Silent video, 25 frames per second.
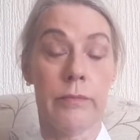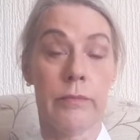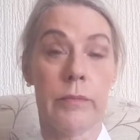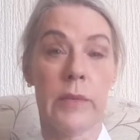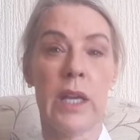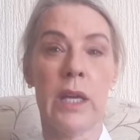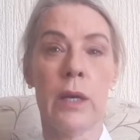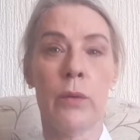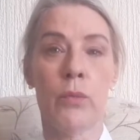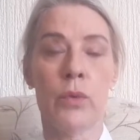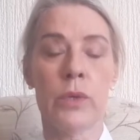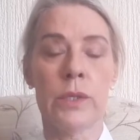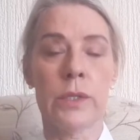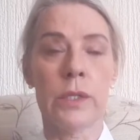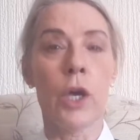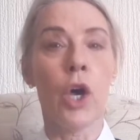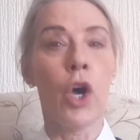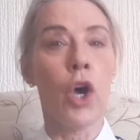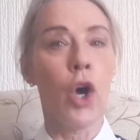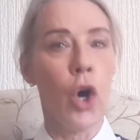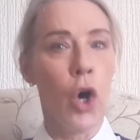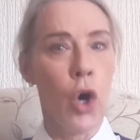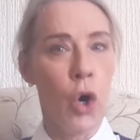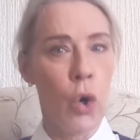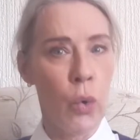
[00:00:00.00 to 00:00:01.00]
It was
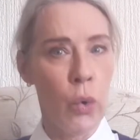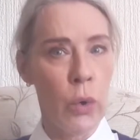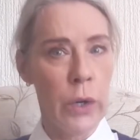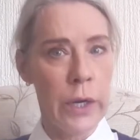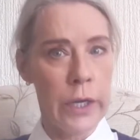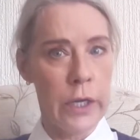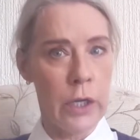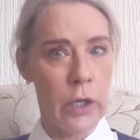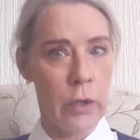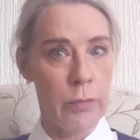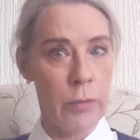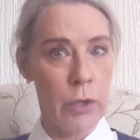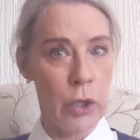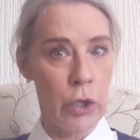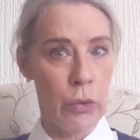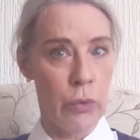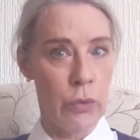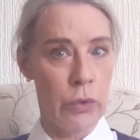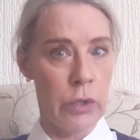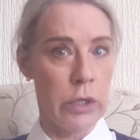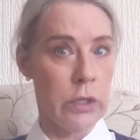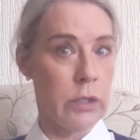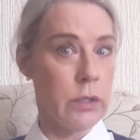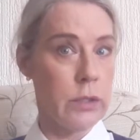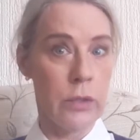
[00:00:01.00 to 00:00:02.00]
Holy
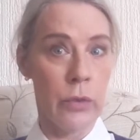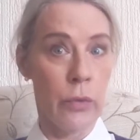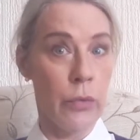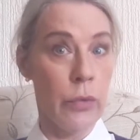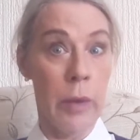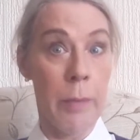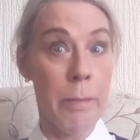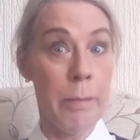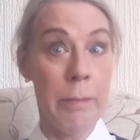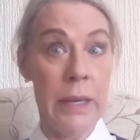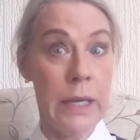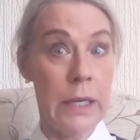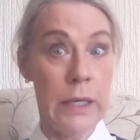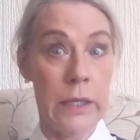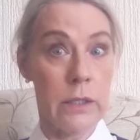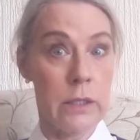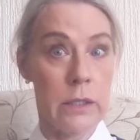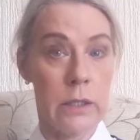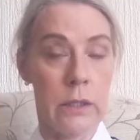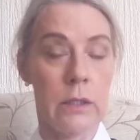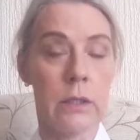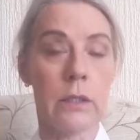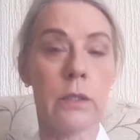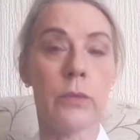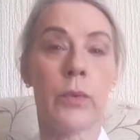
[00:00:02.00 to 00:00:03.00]
Communion, so the
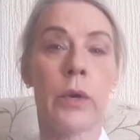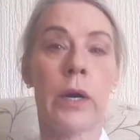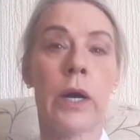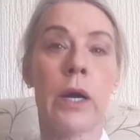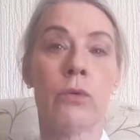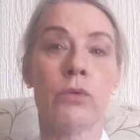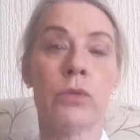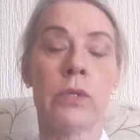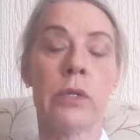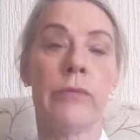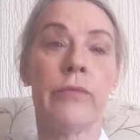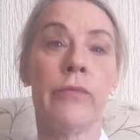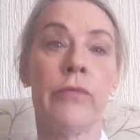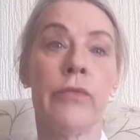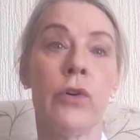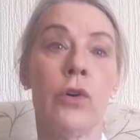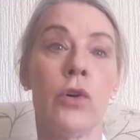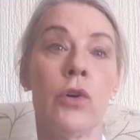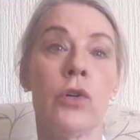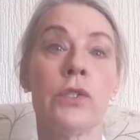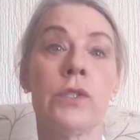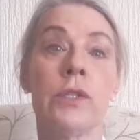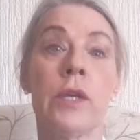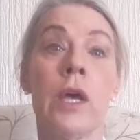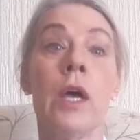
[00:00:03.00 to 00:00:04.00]
militants were out in
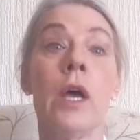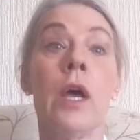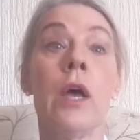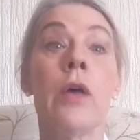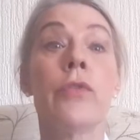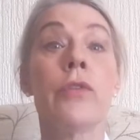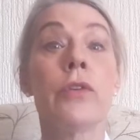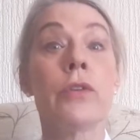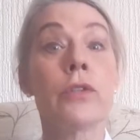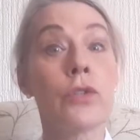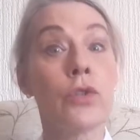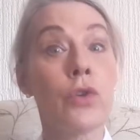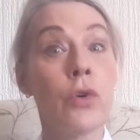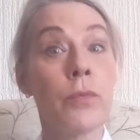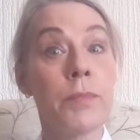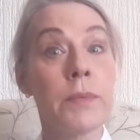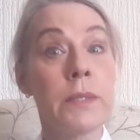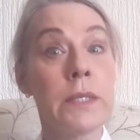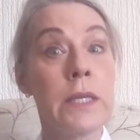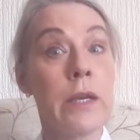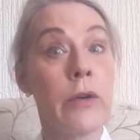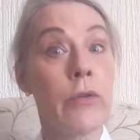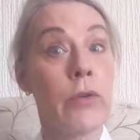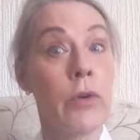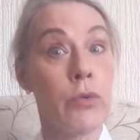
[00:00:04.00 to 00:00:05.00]
force, the
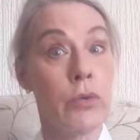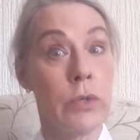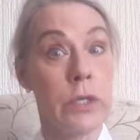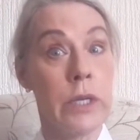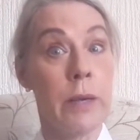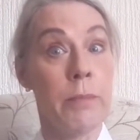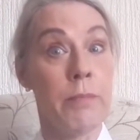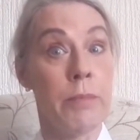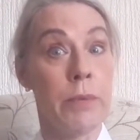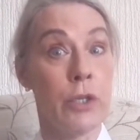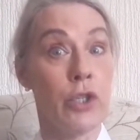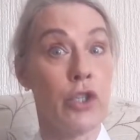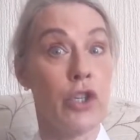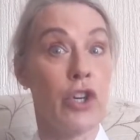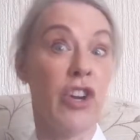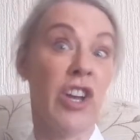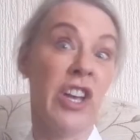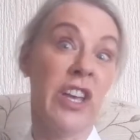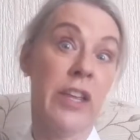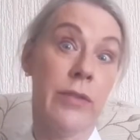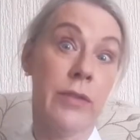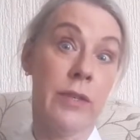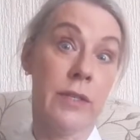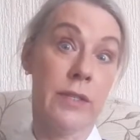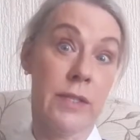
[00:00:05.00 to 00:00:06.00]
sub-zero temperature
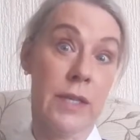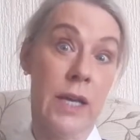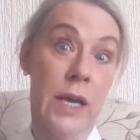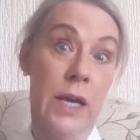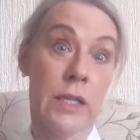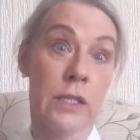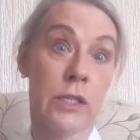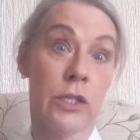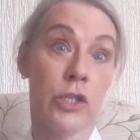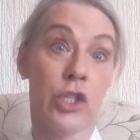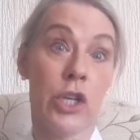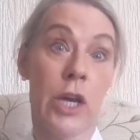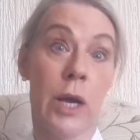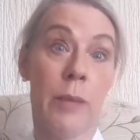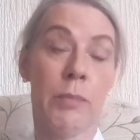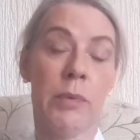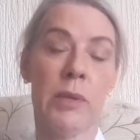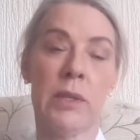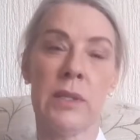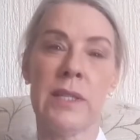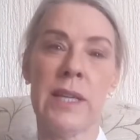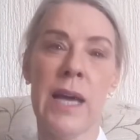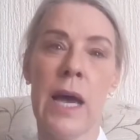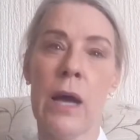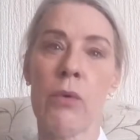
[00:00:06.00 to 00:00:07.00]
in the side
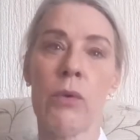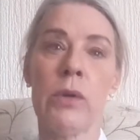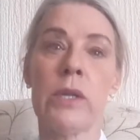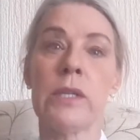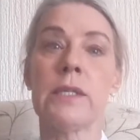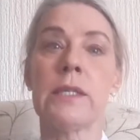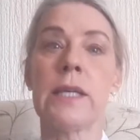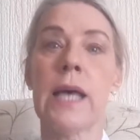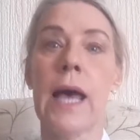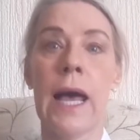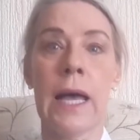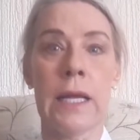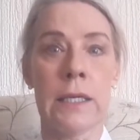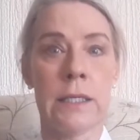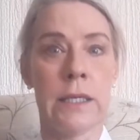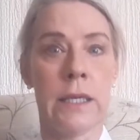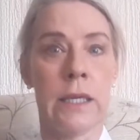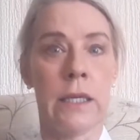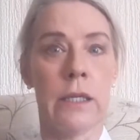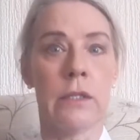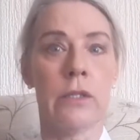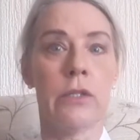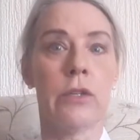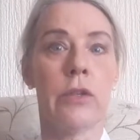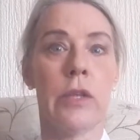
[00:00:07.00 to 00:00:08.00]
chapel doubtless
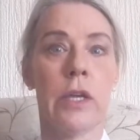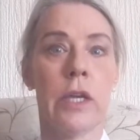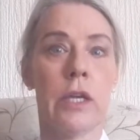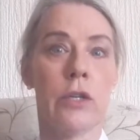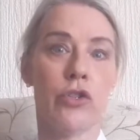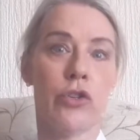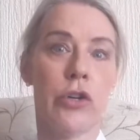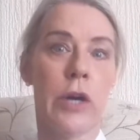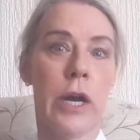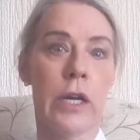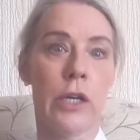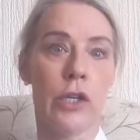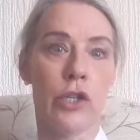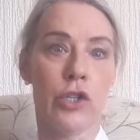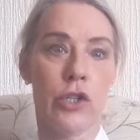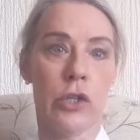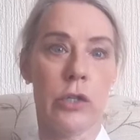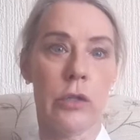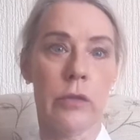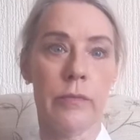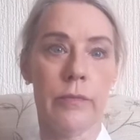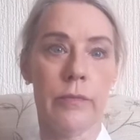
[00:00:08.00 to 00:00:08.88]
adding to the attraction.